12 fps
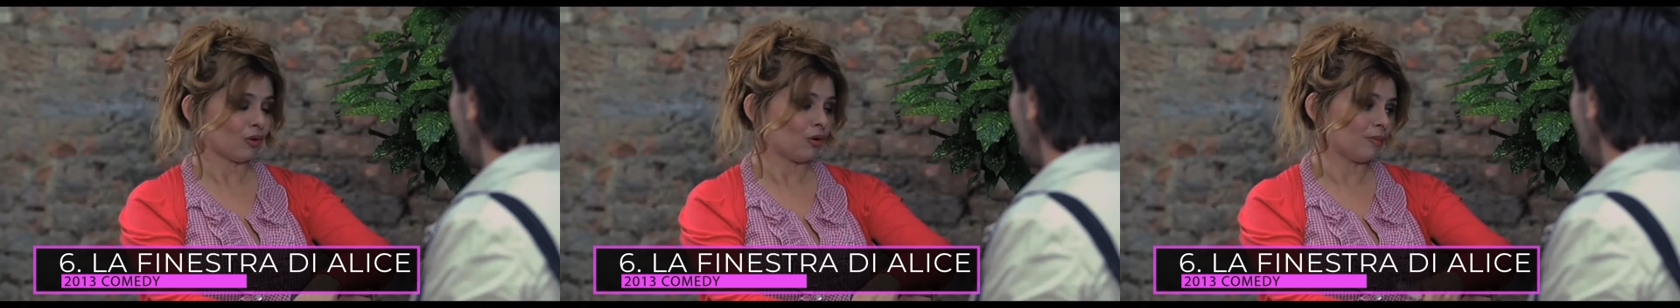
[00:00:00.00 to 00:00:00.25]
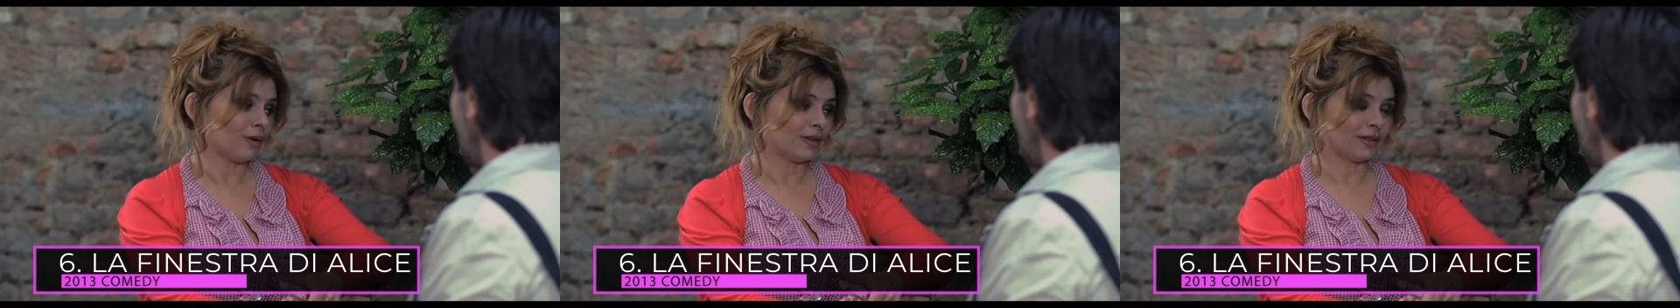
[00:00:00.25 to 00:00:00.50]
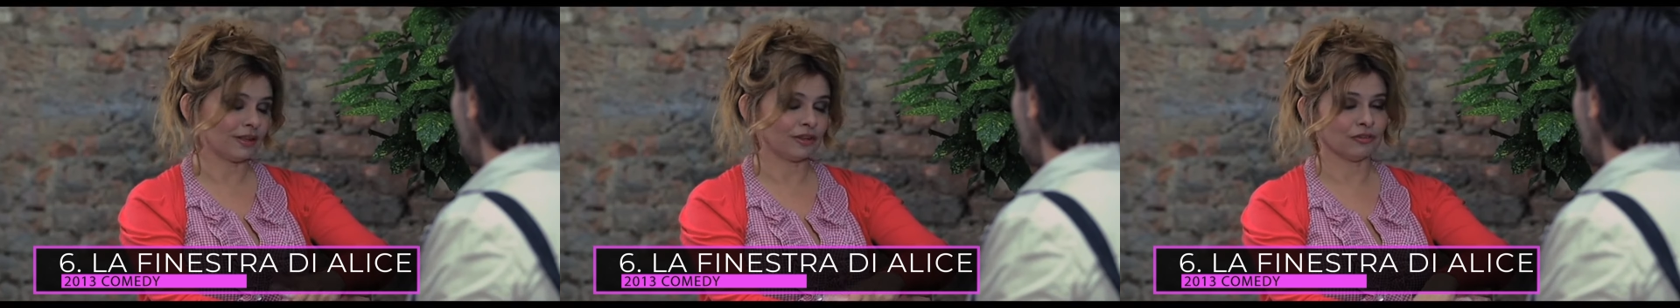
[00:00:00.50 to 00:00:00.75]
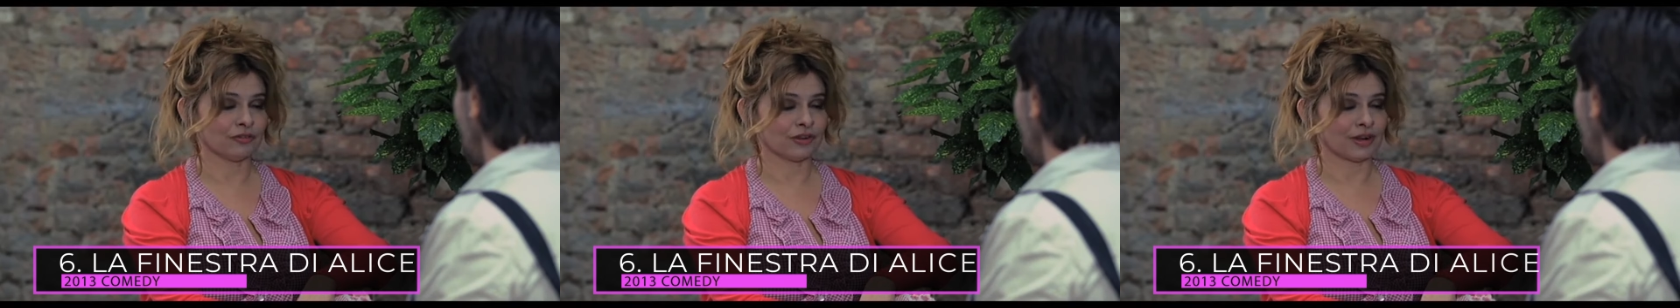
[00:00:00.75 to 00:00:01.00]
aspiring
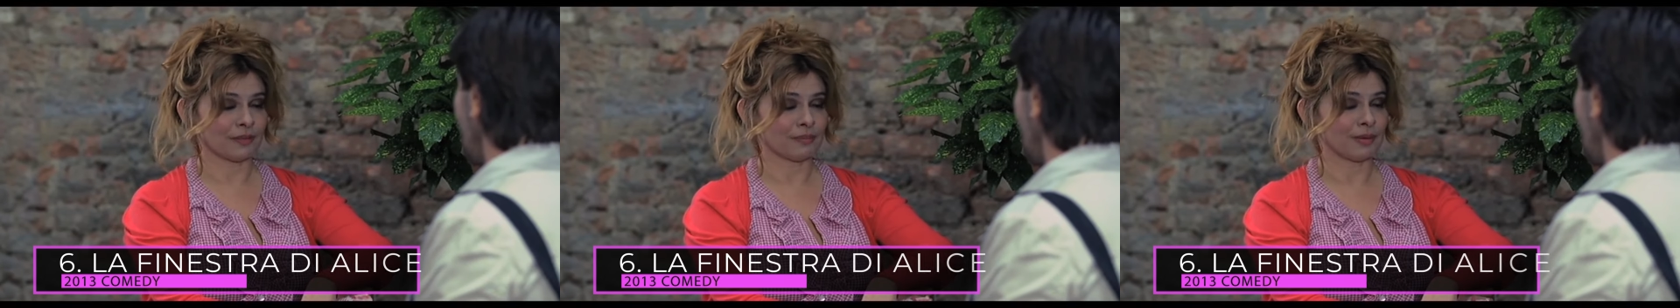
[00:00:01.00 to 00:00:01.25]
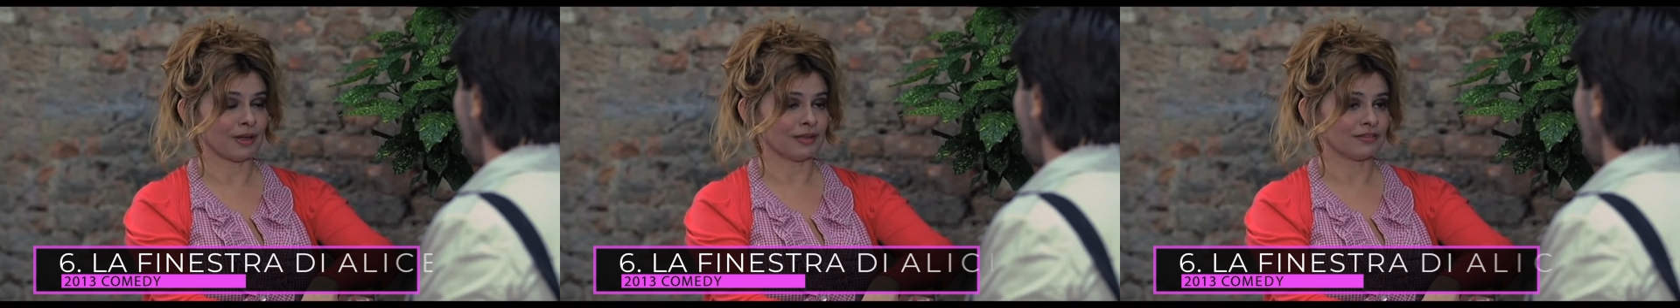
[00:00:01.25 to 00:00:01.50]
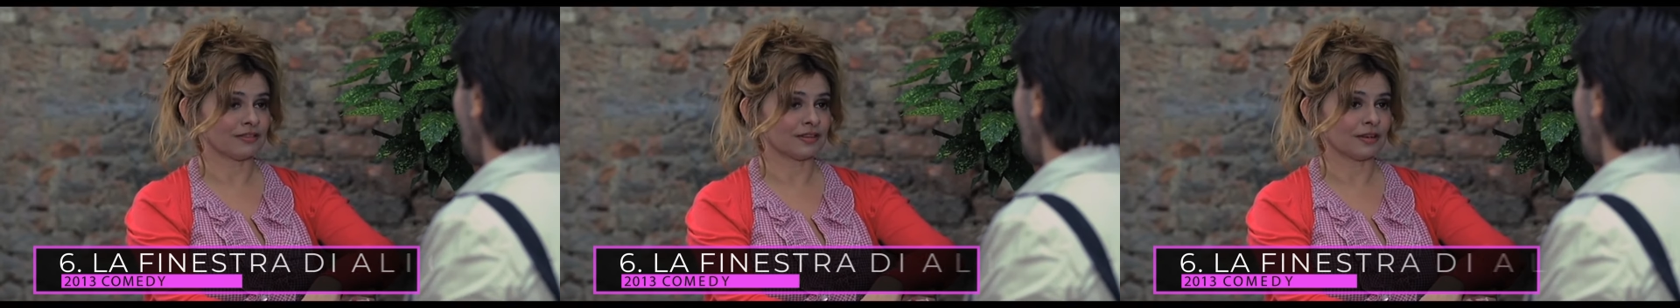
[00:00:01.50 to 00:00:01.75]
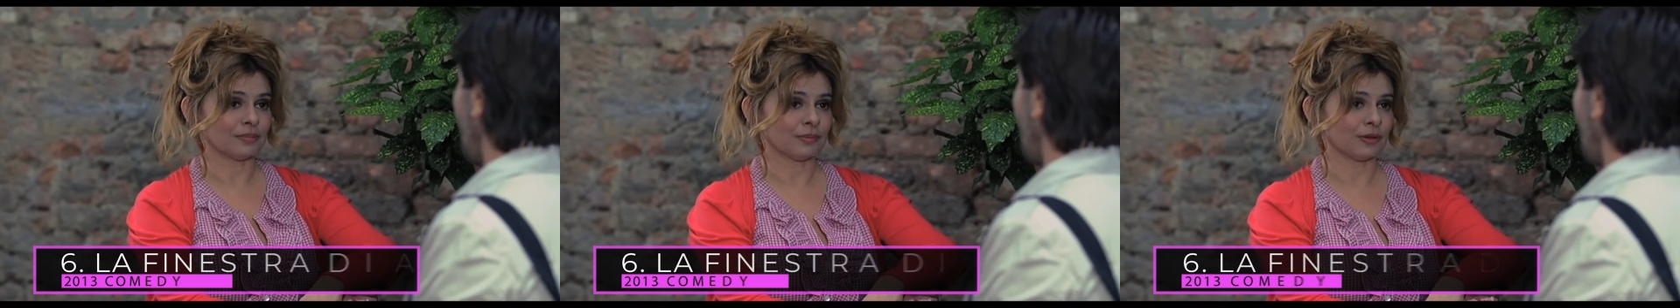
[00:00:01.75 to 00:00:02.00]
writer full of debt,
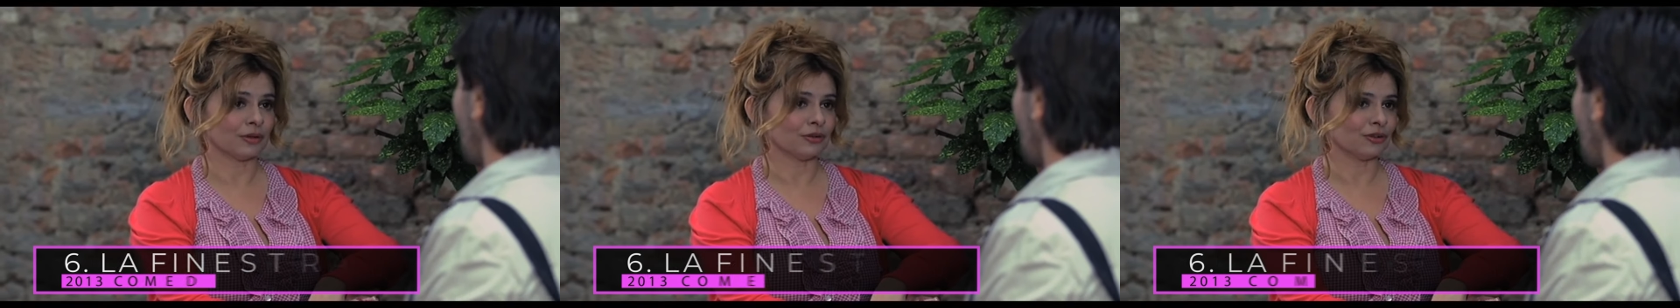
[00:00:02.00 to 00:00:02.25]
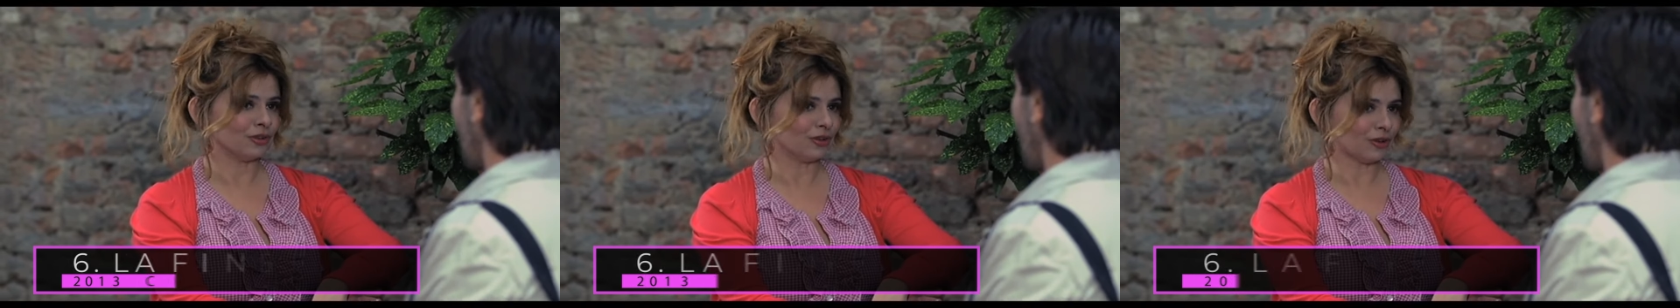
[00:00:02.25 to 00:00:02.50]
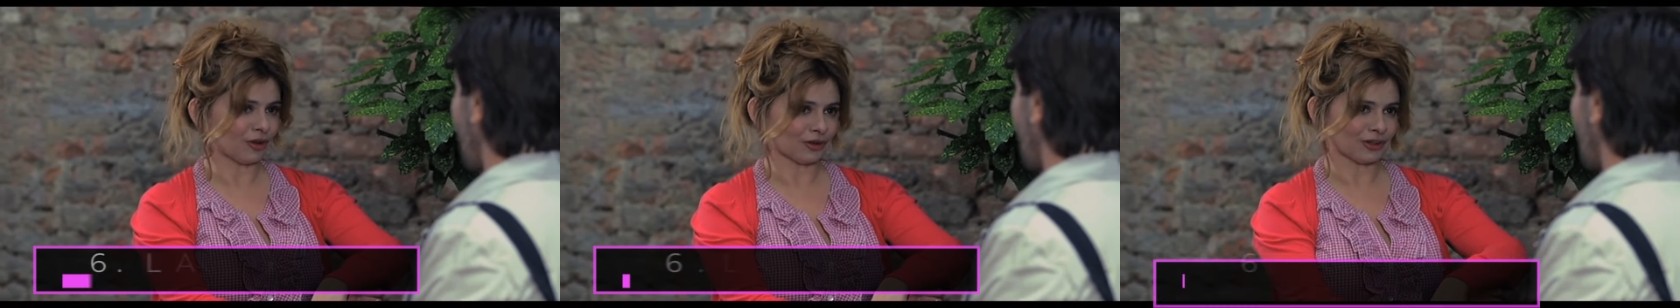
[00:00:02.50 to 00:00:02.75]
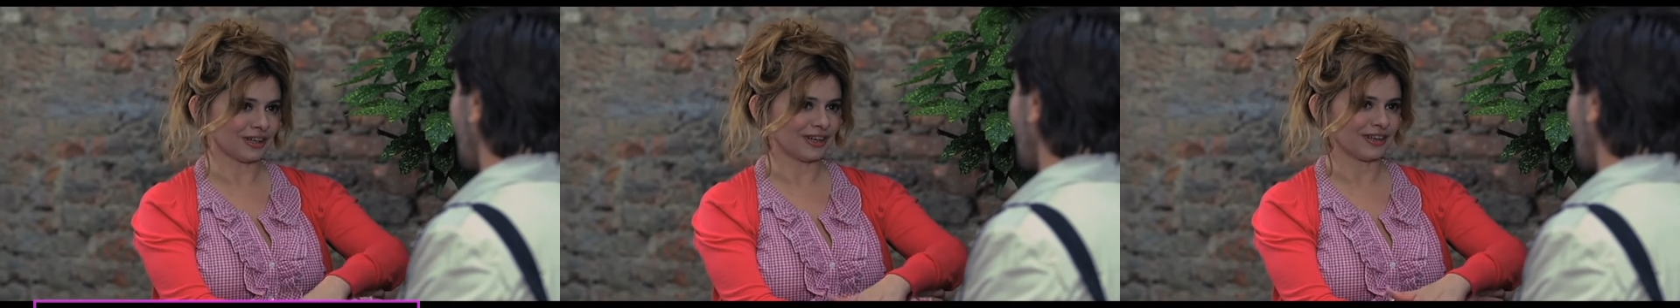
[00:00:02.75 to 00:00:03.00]
spends his days
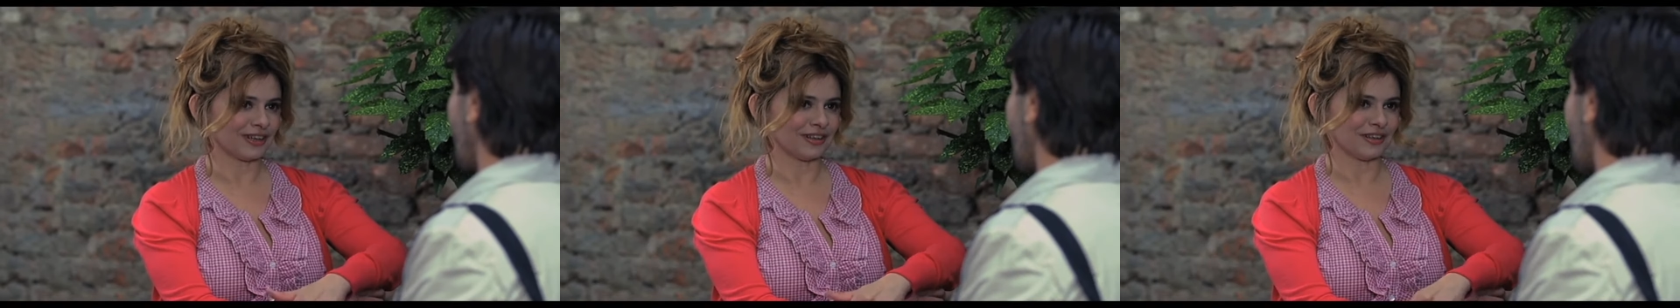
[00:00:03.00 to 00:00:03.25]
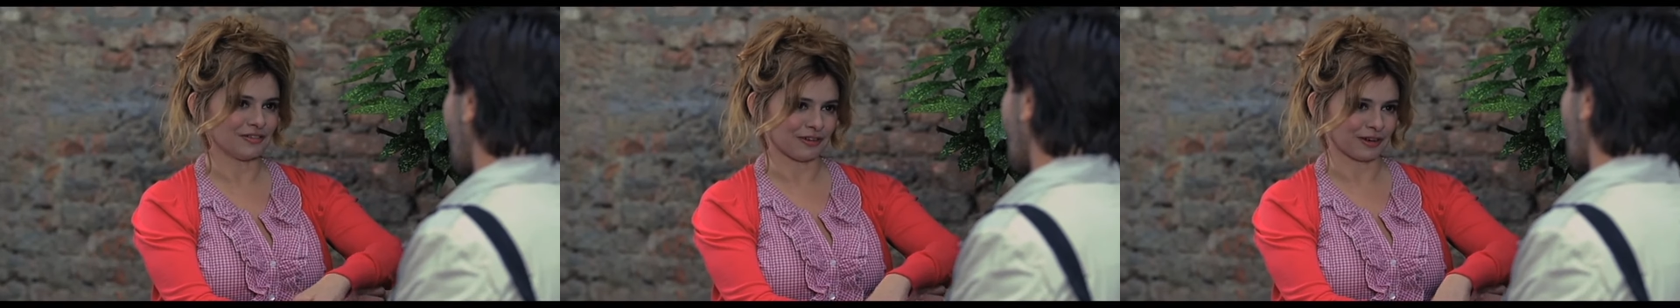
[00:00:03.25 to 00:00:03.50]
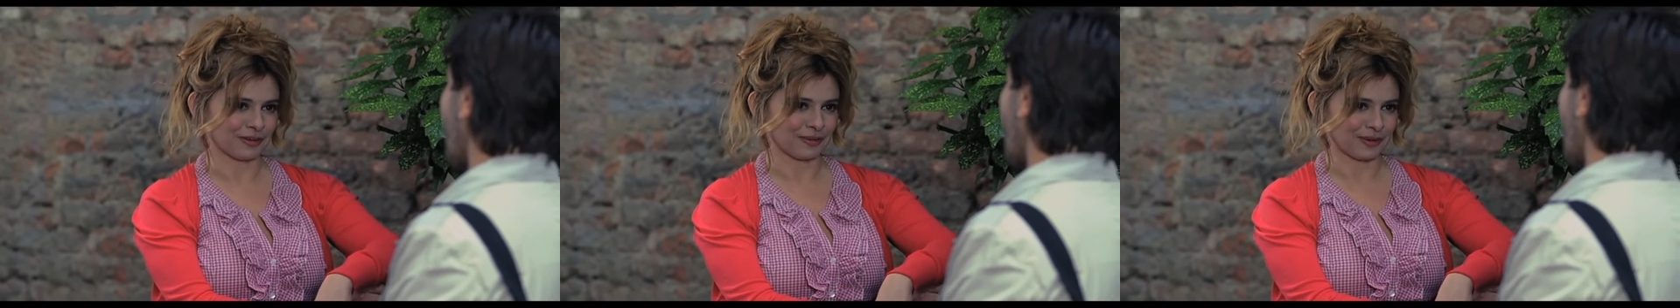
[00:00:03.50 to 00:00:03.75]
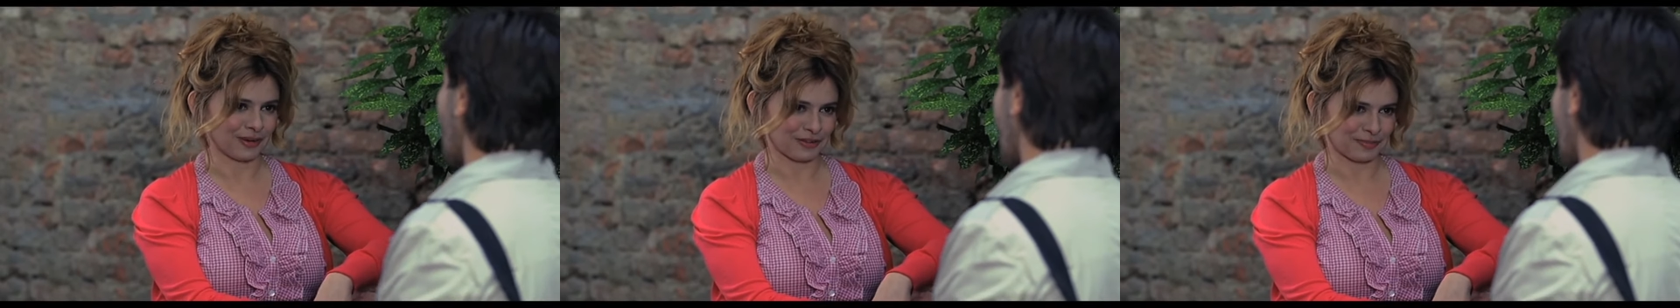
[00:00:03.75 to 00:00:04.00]
spying on the
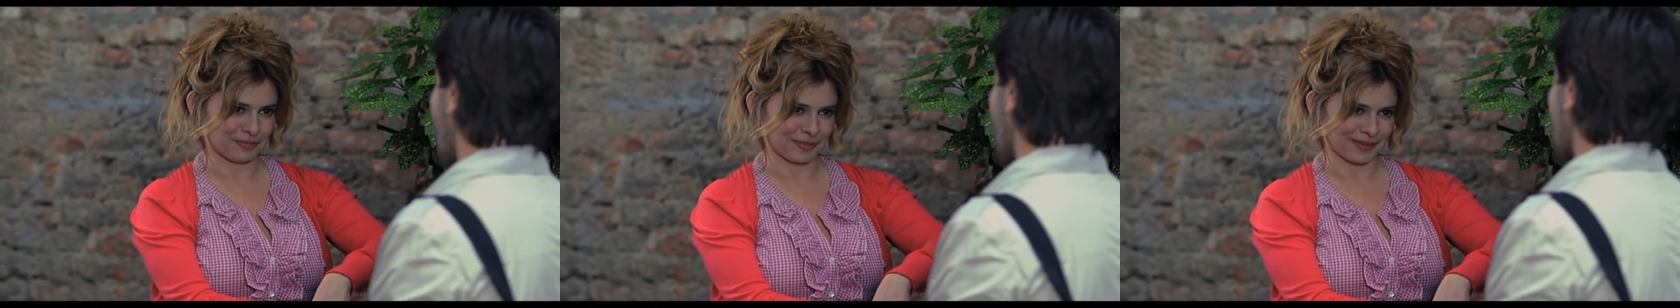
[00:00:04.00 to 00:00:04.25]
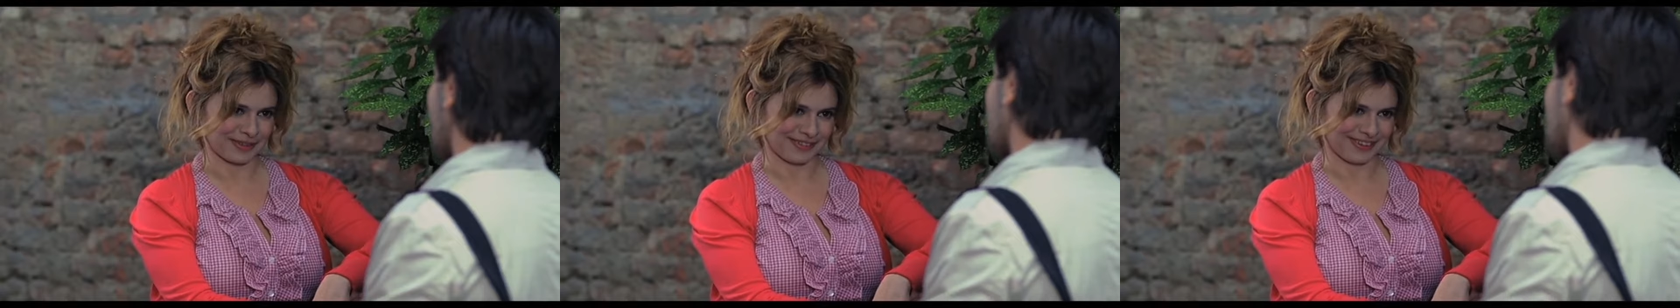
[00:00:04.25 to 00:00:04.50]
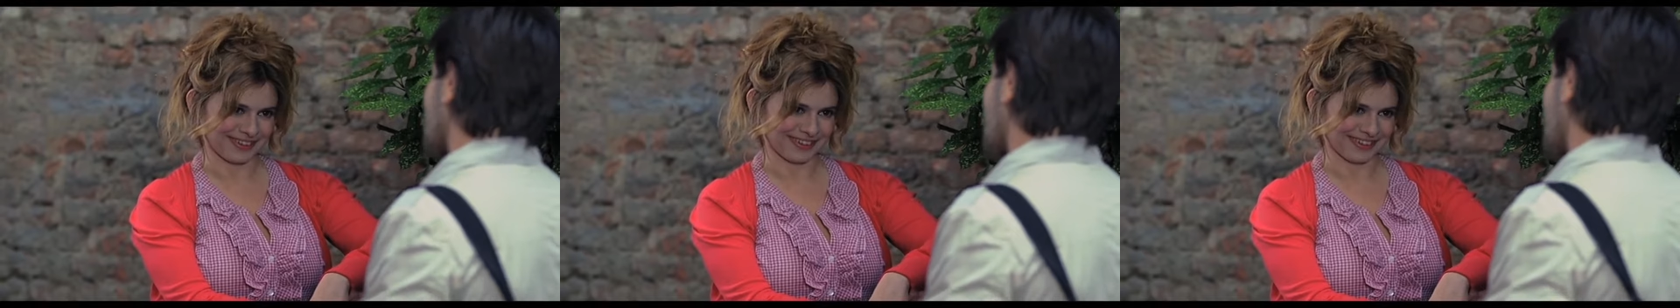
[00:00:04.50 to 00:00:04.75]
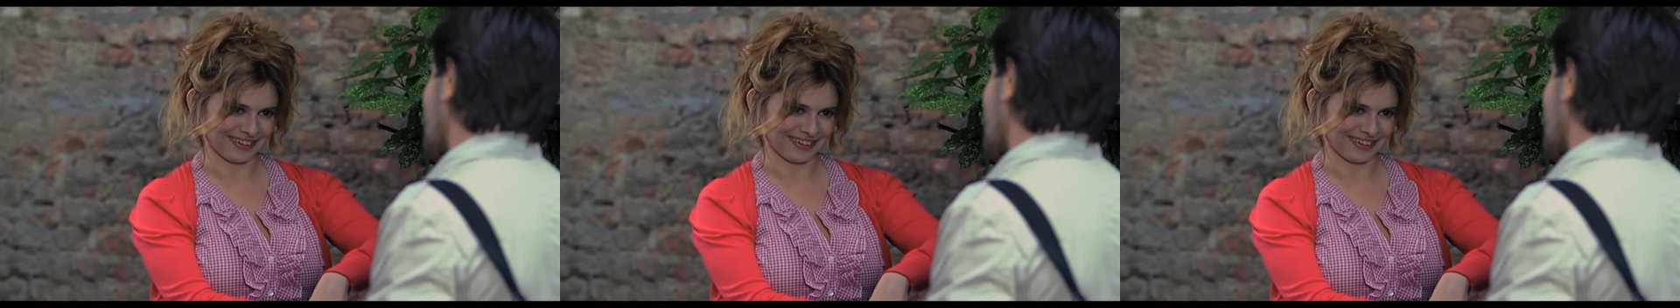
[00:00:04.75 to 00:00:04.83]
beautiful neighbor Alice from the